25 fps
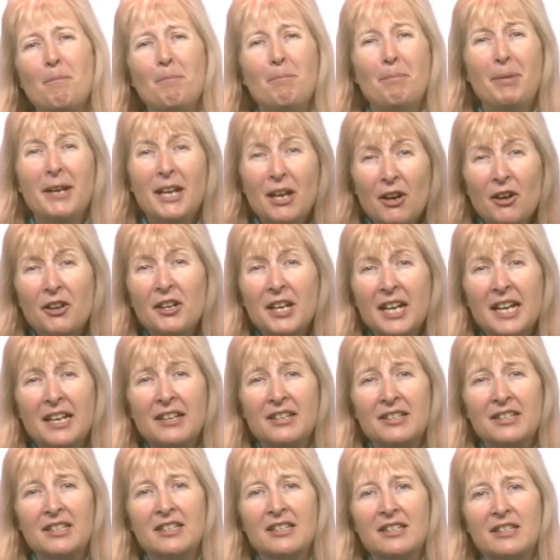be
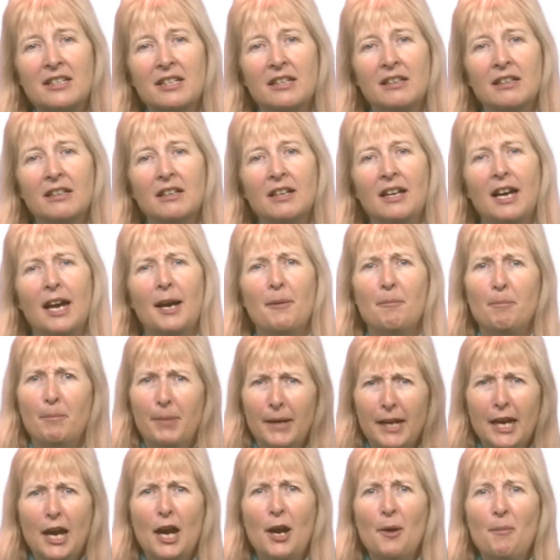honest and
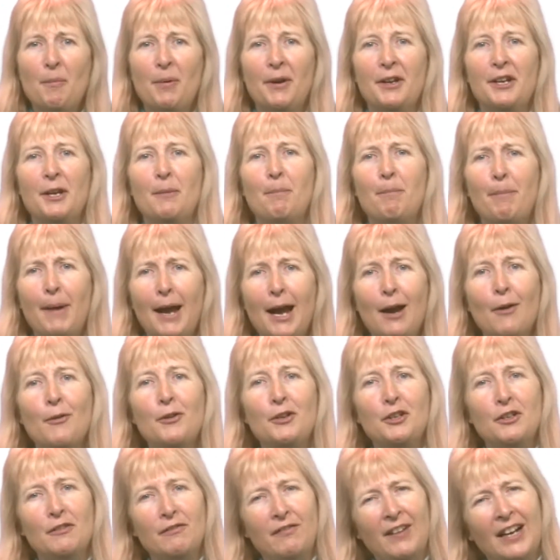be open about
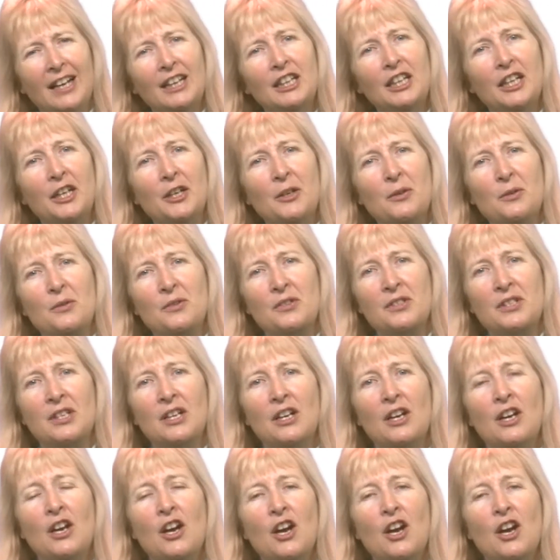your values,